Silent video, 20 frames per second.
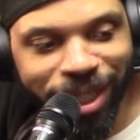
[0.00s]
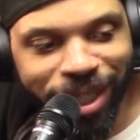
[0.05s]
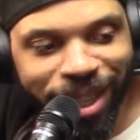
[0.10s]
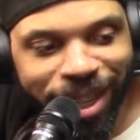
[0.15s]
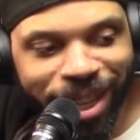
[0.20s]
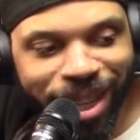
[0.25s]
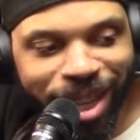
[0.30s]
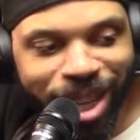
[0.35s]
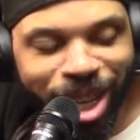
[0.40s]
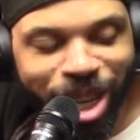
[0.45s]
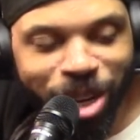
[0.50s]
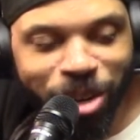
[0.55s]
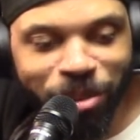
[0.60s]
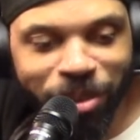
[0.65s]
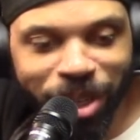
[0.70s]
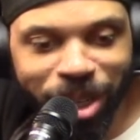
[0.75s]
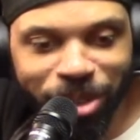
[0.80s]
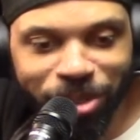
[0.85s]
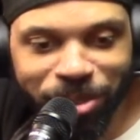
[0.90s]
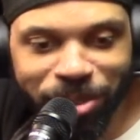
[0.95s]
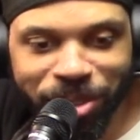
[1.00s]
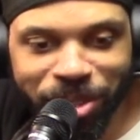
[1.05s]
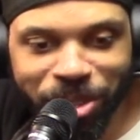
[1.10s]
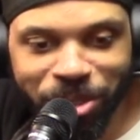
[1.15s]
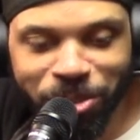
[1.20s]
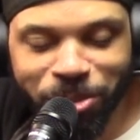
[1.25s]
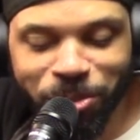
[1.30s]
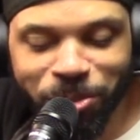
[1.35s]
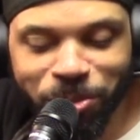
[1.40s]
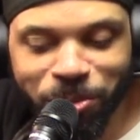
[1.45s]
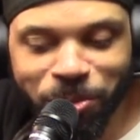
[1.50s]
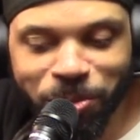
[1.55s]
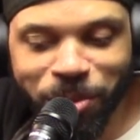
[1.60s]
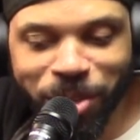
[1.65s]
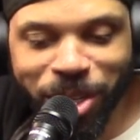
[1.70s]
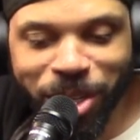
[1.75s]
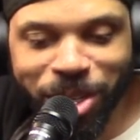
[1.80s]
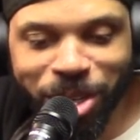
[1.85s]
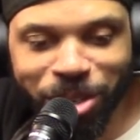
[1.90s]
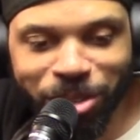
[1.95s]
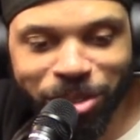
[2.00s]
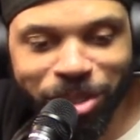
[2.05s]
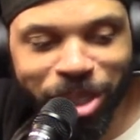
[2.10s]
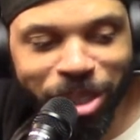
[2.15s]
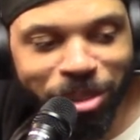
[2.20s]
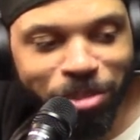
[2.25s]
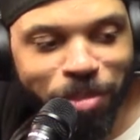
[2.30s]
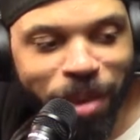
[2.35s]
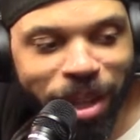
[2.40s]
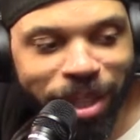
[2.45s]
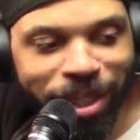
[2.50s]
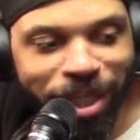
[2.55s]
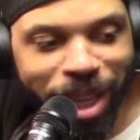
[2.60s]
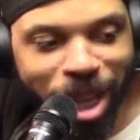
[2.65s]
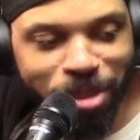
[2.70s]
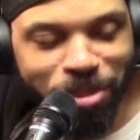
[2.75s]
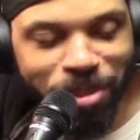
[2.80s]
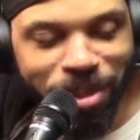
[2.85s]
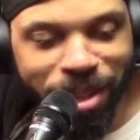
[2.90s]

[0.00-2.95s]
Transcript: Yeah, or whatever. So we know something about to happen.